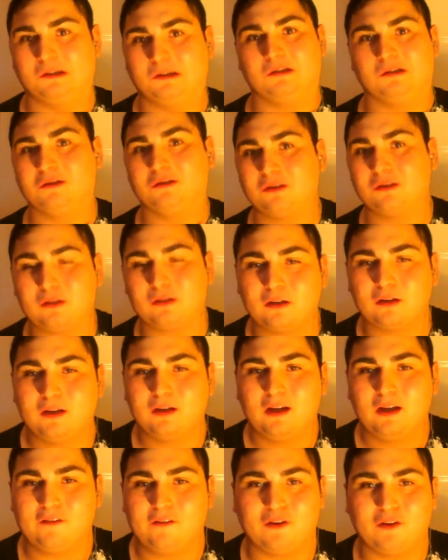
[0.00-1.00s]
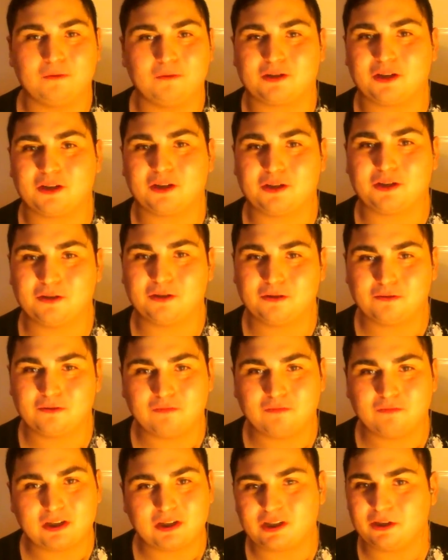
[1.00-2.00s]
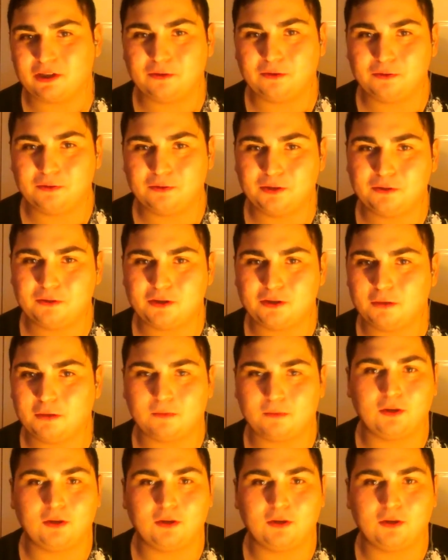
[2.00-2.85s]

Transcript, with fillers: If I was to choose wrestling or YouTube,